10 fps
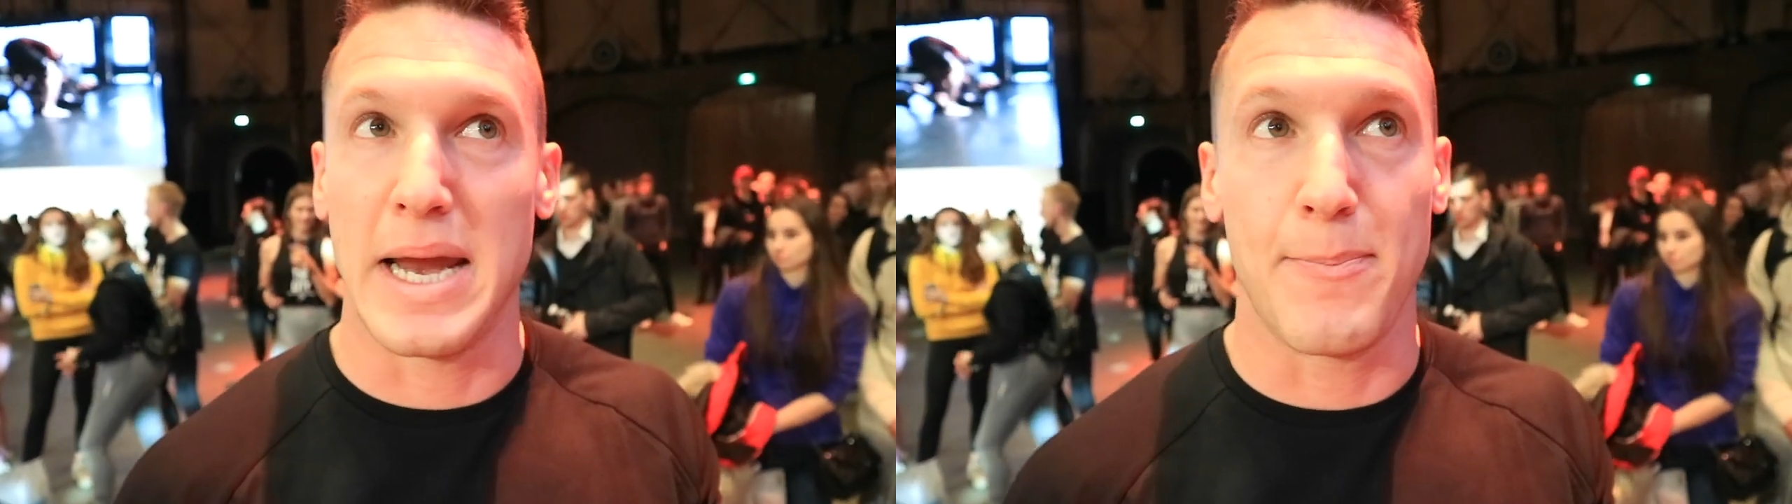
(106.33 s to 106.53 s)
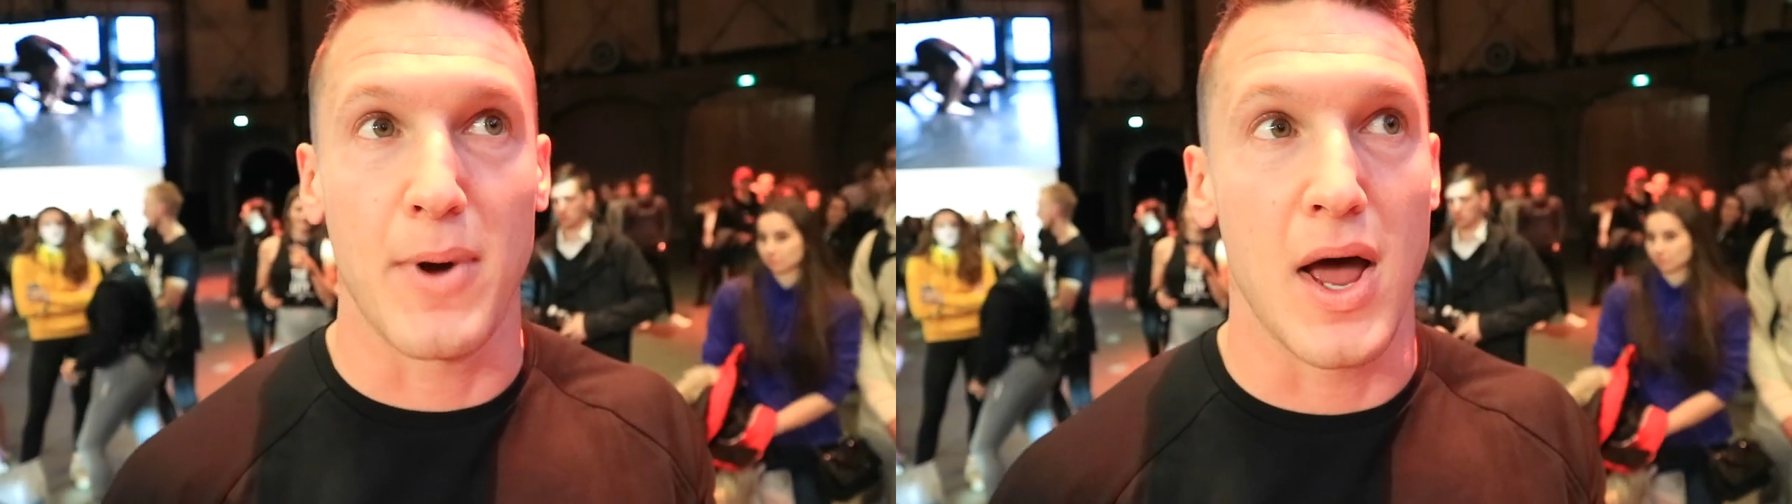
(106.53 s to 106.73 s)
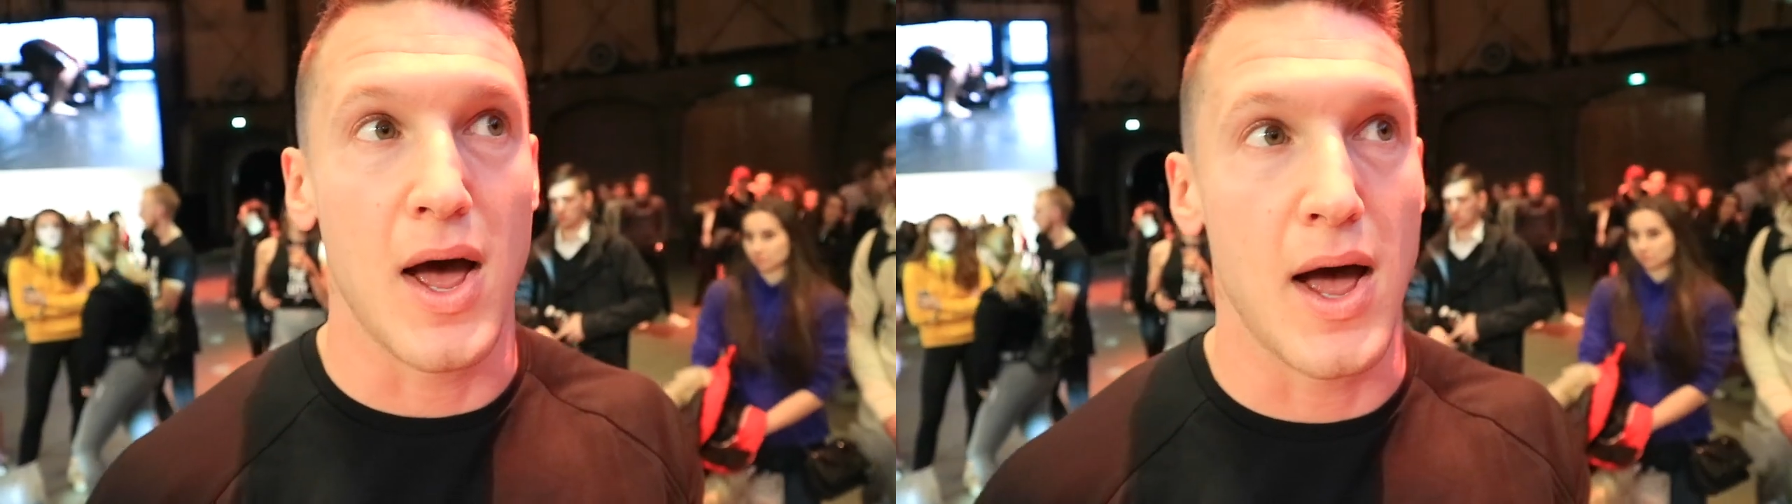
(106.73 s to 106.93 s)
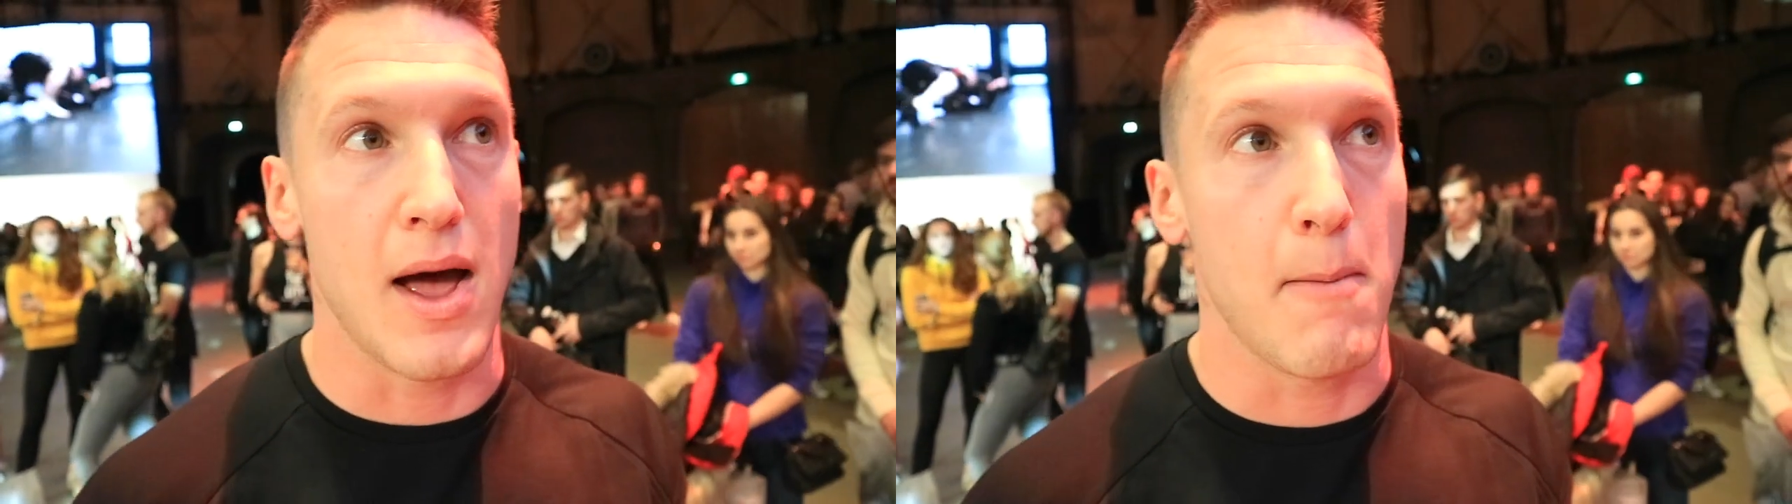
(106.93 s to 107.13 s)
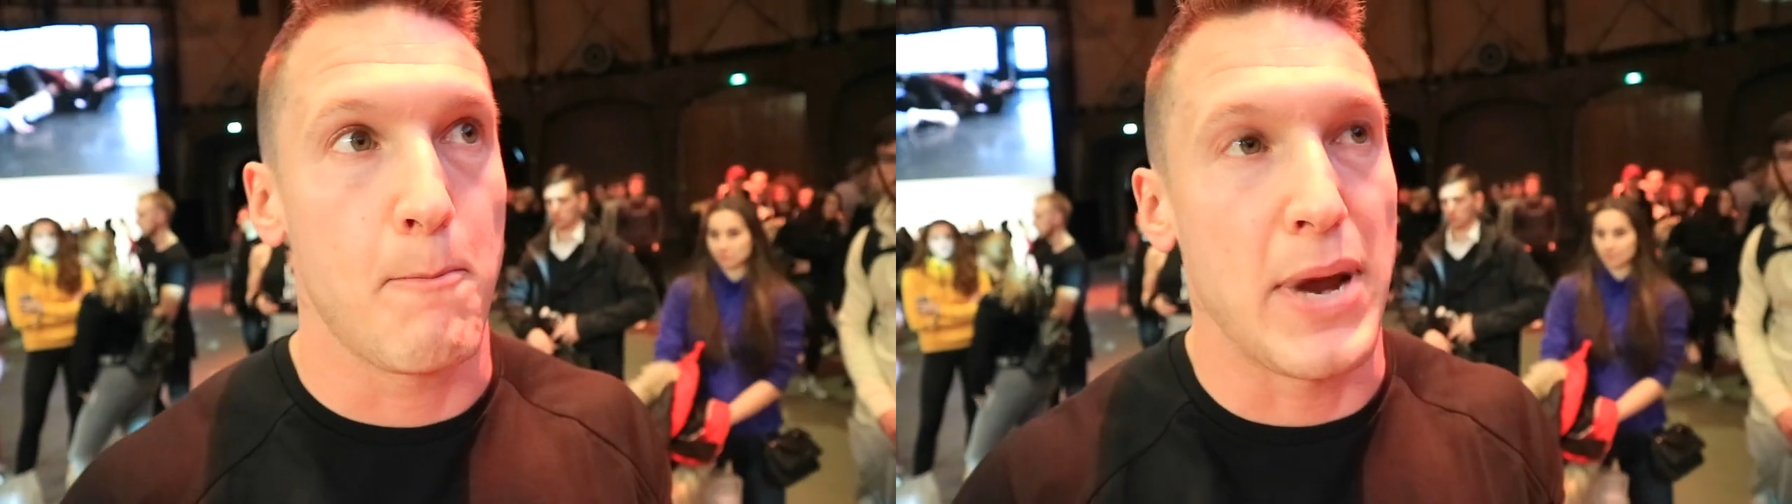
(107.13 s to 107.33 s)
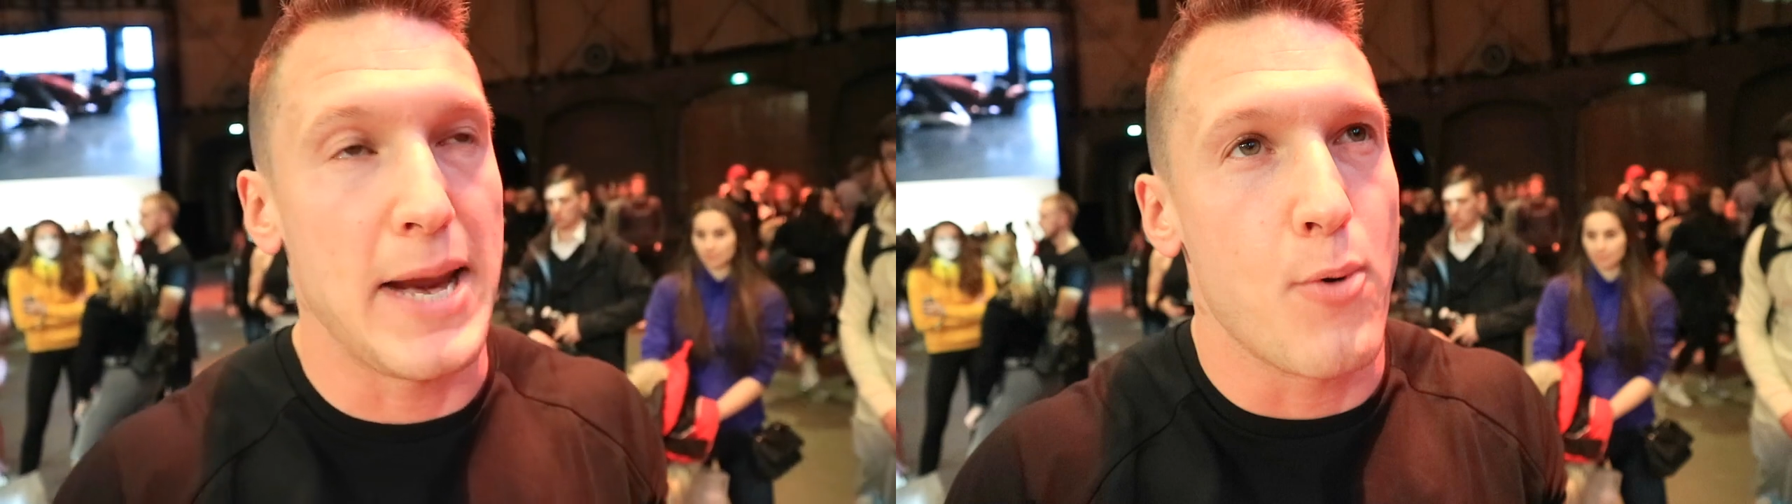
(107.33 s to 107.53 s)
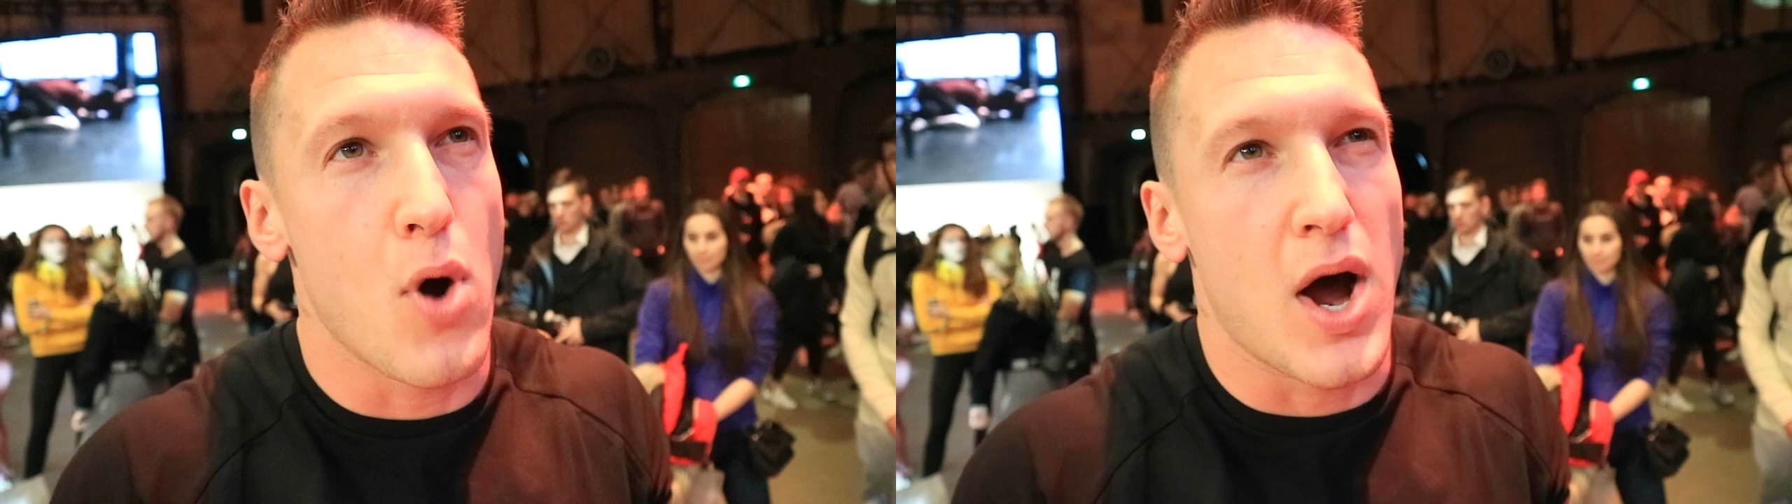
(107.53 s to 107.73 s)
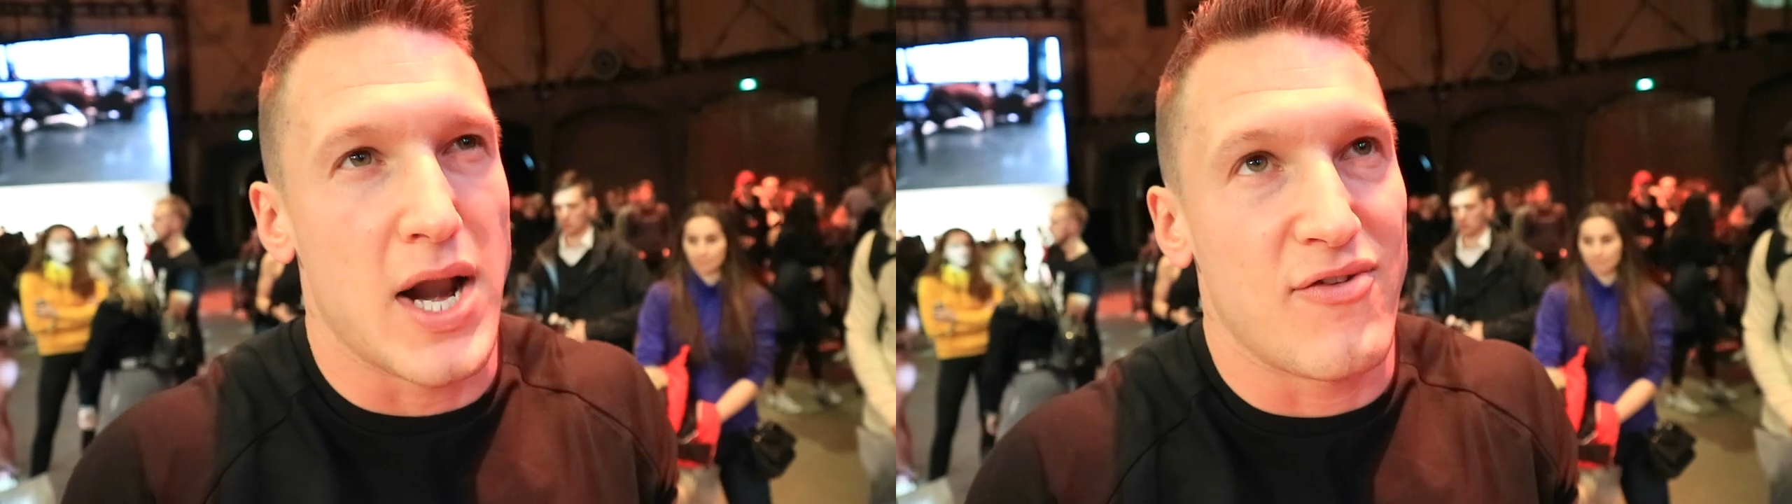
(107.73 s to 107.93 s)
people are people
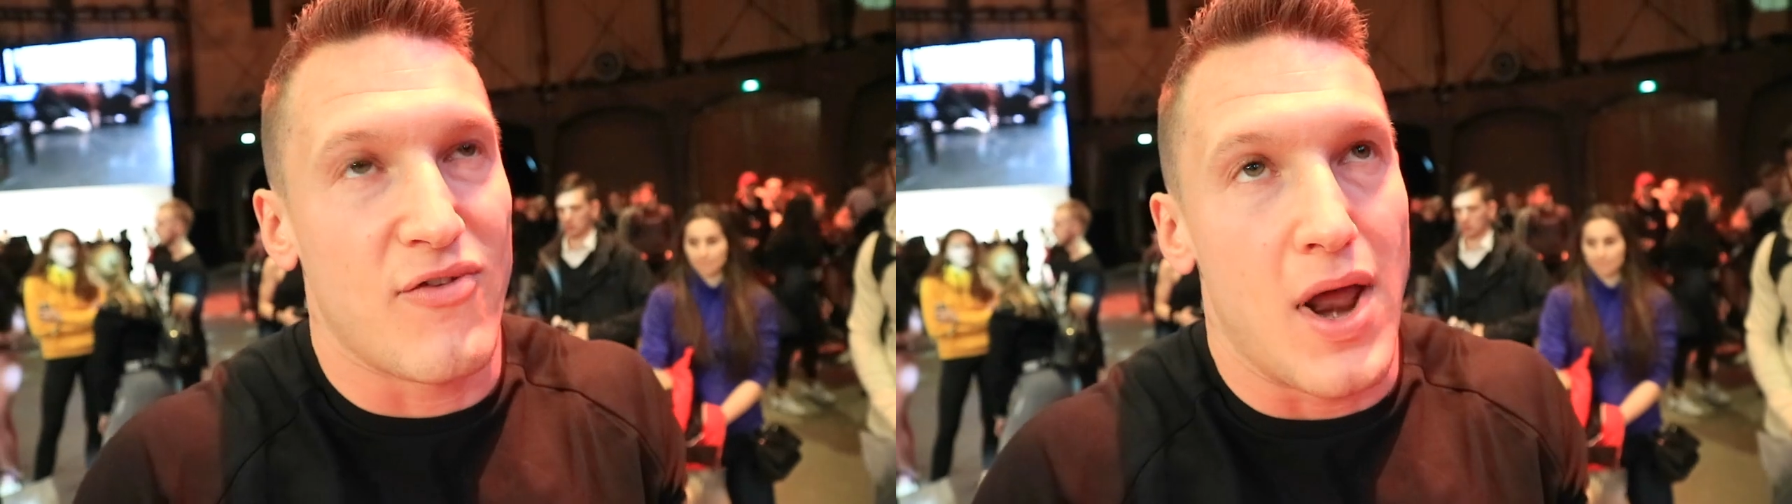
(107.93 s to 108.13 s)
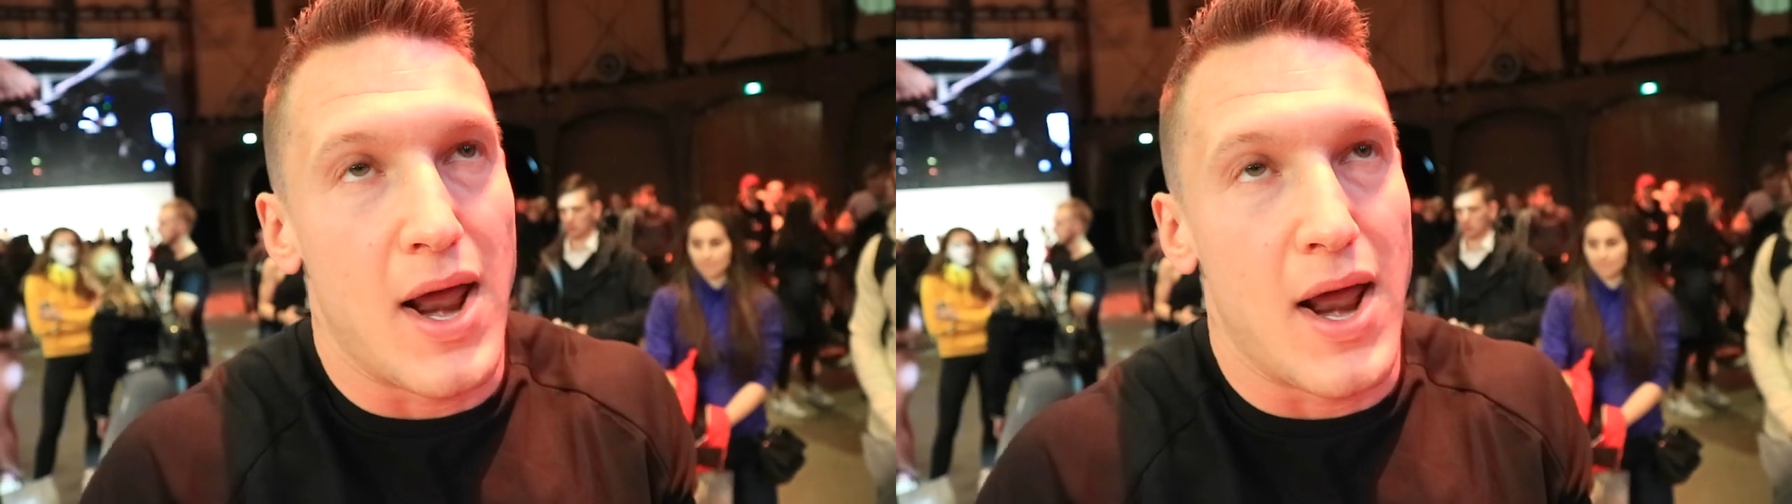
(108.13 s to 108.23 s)
are kind of